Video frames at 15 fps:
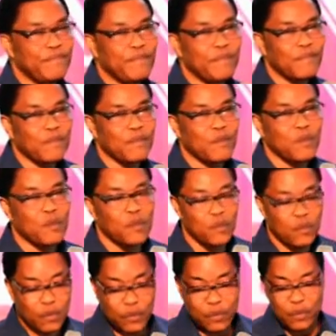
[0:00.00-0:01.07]

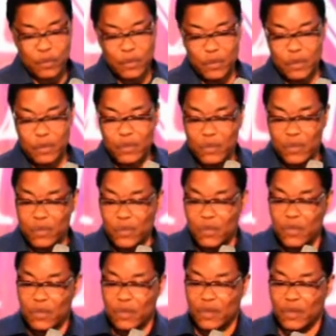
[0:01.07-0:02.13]

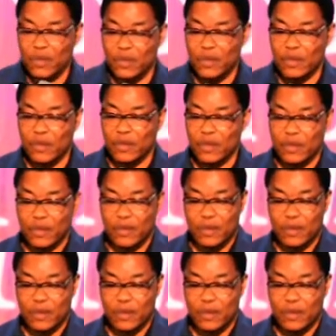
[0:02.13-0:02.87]
(silence)